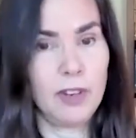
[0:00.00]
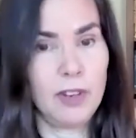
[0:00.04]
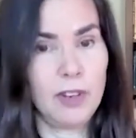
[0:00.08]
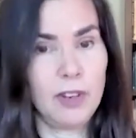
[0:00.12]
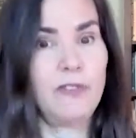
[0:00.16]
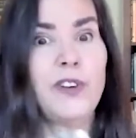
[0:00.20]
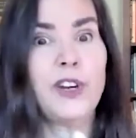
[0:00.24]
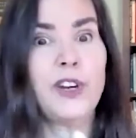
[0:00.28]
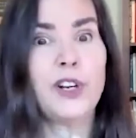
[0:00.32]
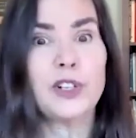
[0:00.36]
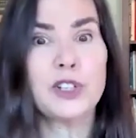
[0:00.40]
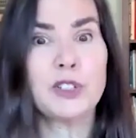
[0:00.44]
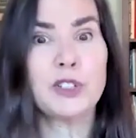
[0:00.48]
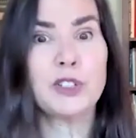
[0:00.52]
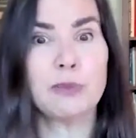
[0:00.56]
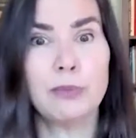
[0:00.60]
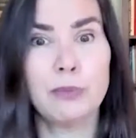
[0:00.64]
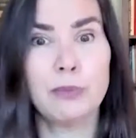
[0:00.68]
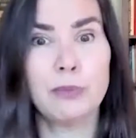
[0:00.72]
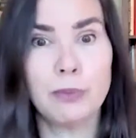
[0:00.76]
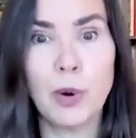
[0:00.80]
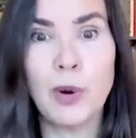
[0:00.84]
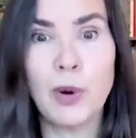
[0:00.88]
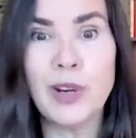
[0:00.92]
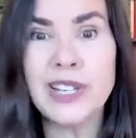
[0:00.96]
fierce
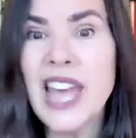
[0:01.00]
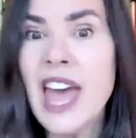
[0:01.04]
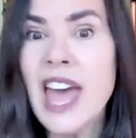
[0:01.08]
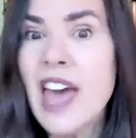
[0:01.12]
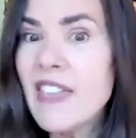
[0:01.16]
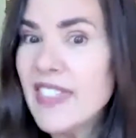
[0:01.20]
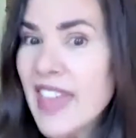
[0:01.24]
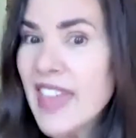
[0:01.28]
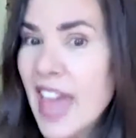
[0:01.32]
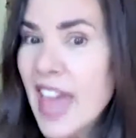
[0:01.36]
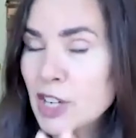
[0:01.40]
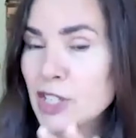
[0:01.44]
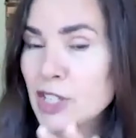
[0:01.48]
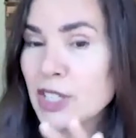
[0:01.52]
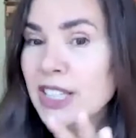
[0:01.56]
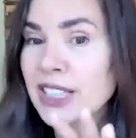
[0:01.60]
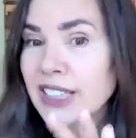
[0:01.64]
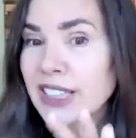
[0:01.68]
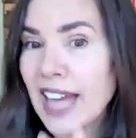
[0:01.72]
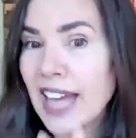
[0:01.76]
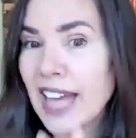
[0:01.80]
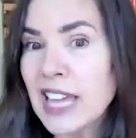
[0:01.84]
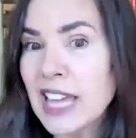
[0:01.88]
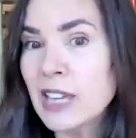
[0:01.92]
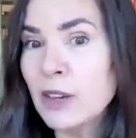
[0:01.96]
boys. They actually
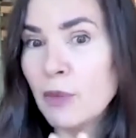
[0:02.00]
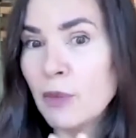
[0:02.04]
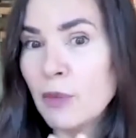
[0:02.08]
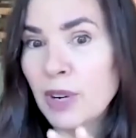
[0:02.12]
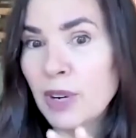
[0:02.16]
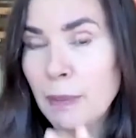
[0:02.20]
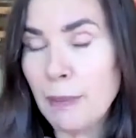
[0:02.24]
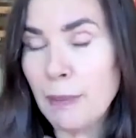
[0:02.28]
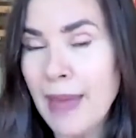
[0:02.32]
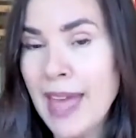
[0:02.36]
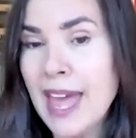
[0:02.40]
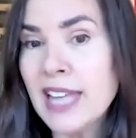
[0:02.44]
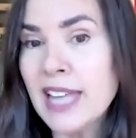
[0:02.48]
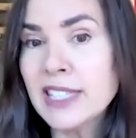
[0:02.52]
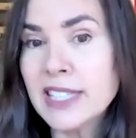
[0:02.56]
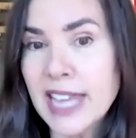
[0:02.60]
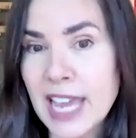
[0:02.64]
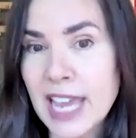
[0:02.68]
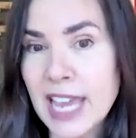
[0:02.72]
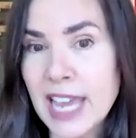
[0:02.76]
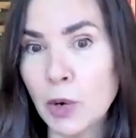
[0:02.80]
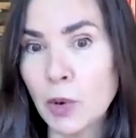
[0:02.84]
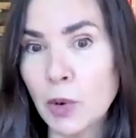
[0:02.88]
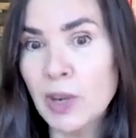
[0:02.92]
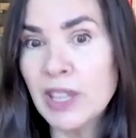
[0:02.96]
like it when a man's
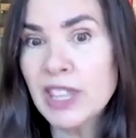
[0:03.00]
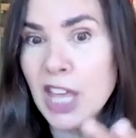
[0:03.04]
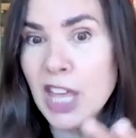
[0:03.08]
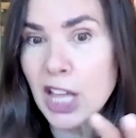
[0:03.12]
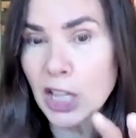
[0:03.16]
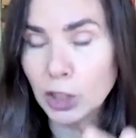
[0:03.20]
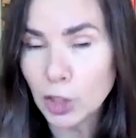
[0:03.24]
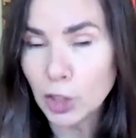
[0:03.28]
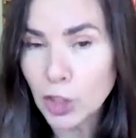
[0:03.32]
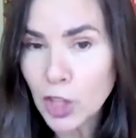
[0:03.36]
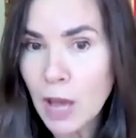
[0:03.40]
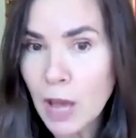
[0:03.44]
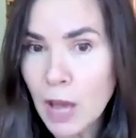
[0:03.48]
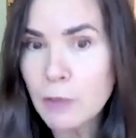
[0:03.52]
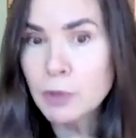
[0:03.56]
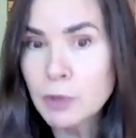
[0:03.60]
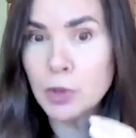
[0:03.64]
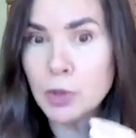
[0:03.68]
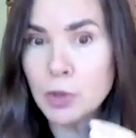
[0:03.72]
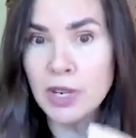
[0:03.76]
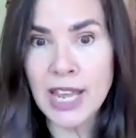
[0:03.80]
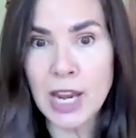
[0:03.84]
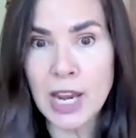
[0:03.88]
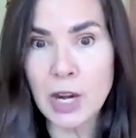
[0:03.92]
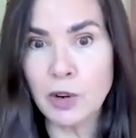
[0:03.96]
angry. They look up
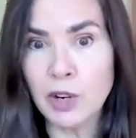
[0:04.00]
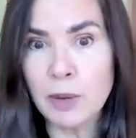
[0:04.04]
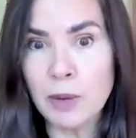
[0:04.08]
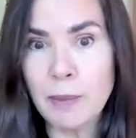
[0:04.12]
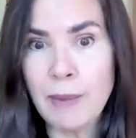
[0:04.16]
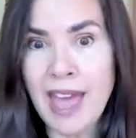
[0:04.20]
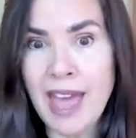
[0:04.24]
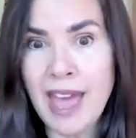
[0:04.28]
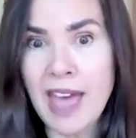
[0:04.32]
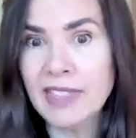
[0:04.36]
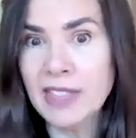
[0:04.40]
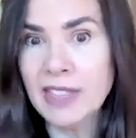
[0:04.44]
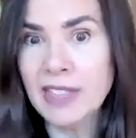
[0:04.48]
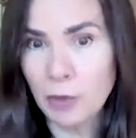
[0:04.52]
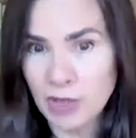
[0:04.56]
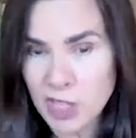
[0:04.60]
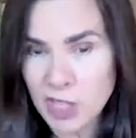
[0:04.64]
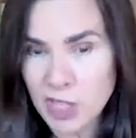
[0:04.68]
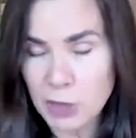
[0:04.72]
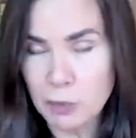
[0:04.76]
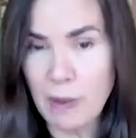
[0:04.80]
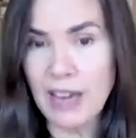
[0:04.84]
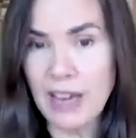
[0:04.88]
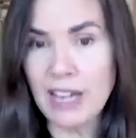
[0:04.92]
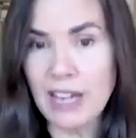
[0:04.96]
to an angry man, they
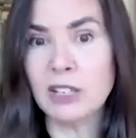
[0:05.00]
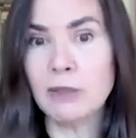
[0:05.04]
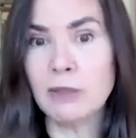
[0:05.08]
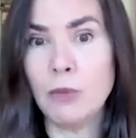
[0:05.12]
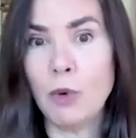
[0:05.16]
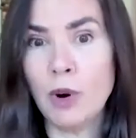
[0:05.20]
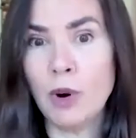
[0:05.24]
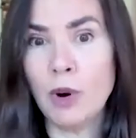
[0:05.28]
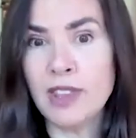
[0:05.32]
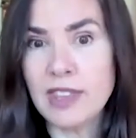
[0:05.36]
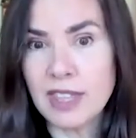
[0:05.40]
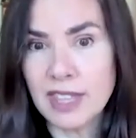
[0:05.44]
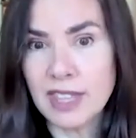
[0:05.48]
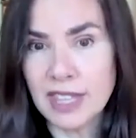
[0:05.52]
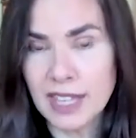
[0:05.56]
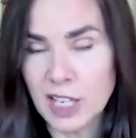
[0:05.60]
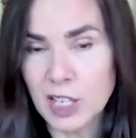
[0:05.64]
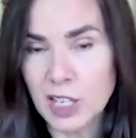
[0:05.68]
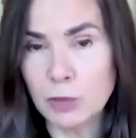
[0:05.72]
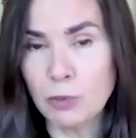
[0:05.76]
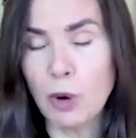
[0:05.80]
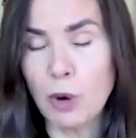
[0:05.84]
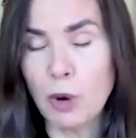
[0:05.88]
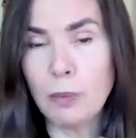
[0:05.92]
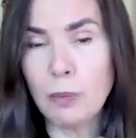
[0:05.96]
respect him more, they think
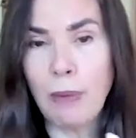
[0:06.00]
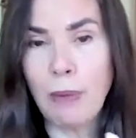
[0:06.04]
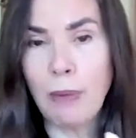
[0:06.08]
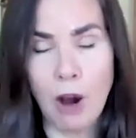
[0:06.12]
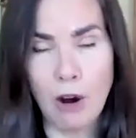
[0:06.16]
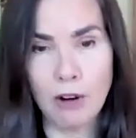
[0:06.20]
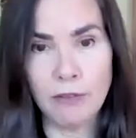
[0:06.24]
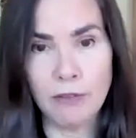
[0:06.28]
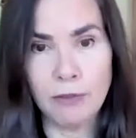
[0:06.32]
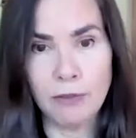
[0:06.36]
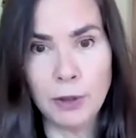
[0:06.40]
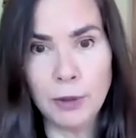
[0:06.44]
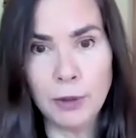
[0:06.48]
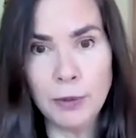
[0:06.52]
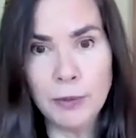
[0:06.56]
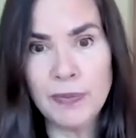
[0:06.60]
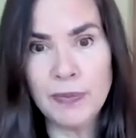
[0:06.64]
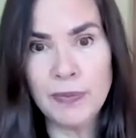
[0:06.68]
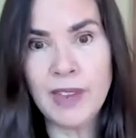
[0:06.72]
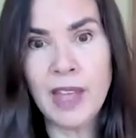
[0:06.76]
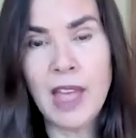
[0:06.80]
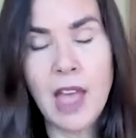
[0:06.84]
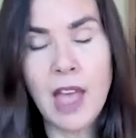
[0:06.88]
he's more powerful.